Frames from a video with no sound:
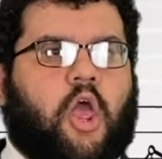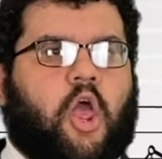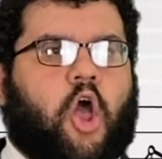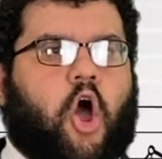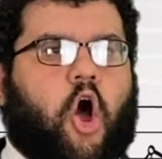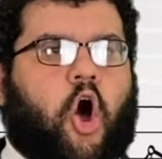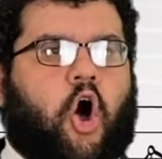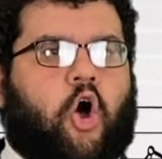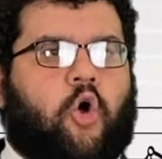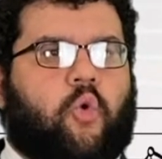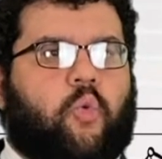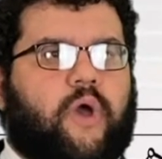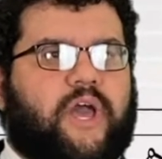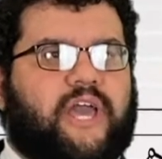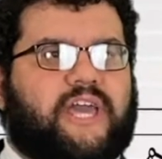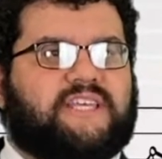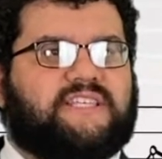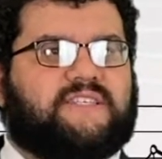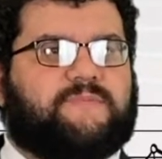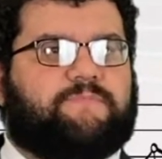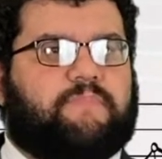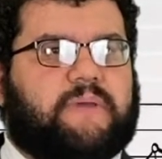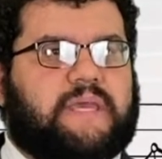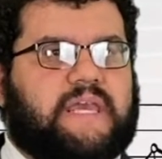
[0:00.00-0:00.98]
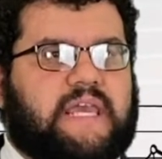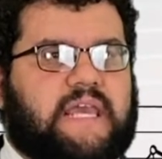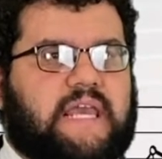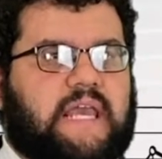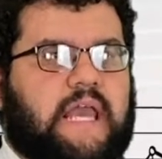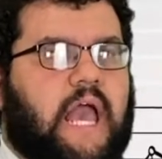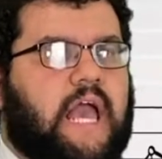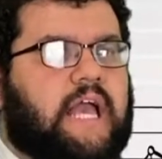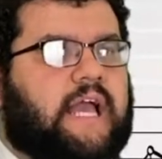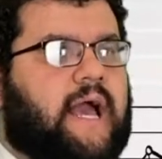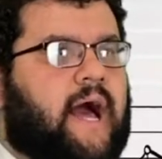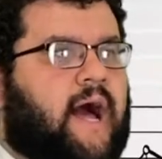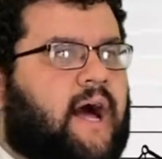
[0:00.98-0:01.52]
Always be
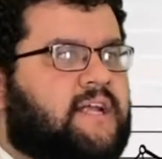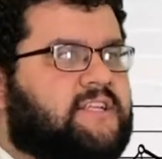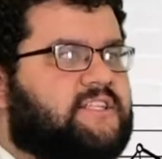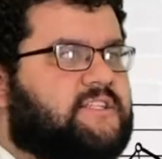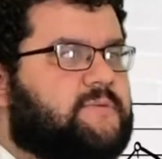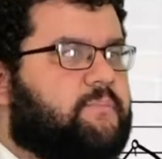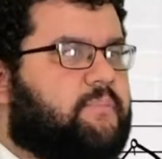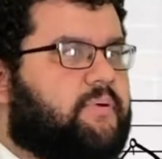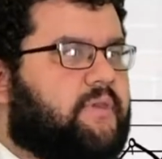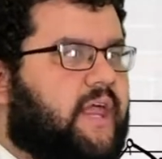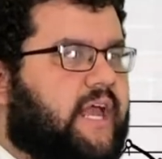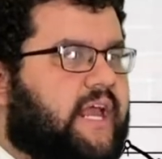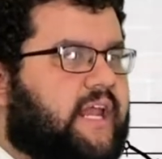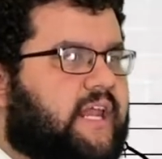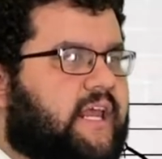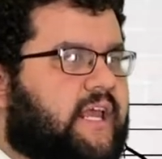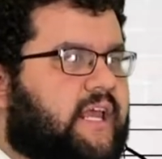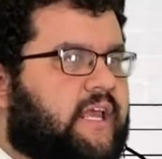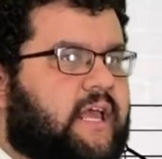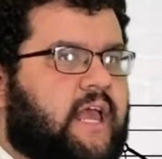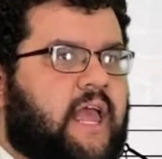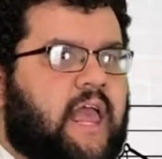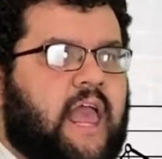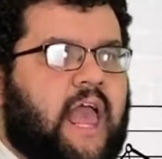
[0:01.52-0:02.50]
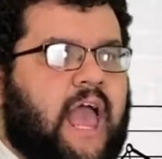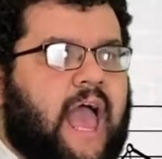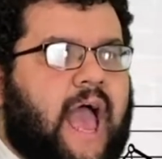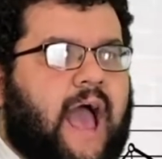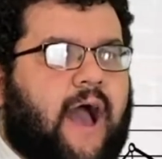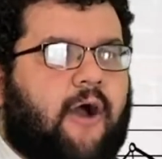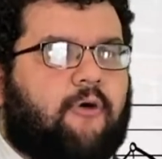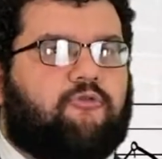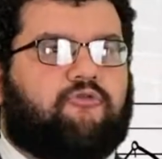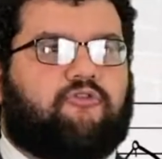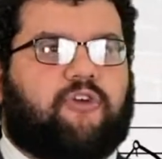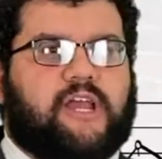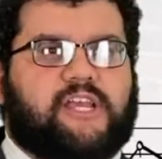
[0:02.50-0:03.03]
contemplating
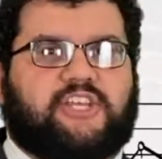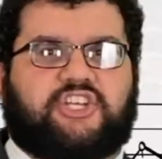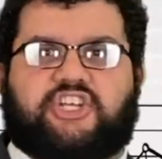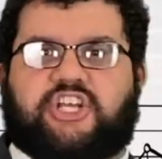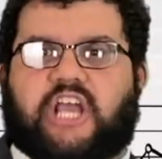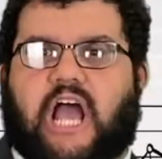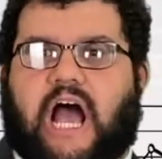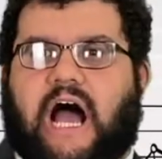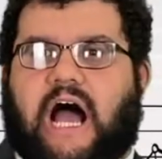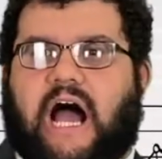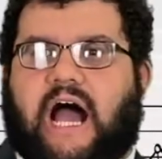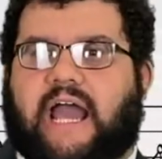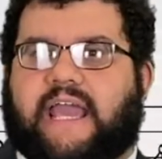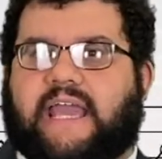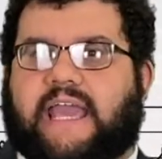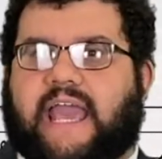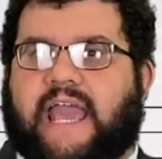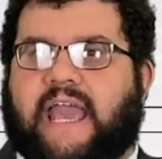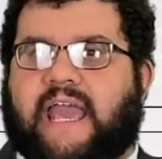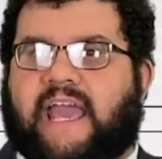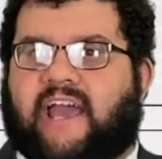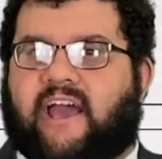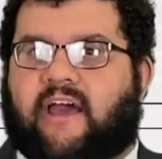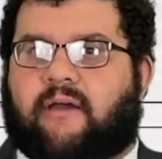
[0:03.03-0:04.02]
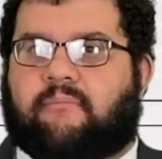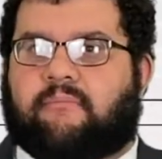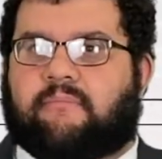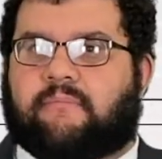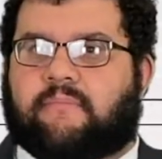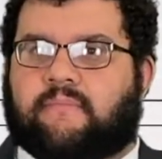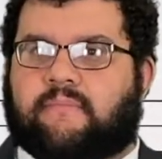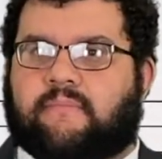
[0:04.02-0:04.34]
how rich I am.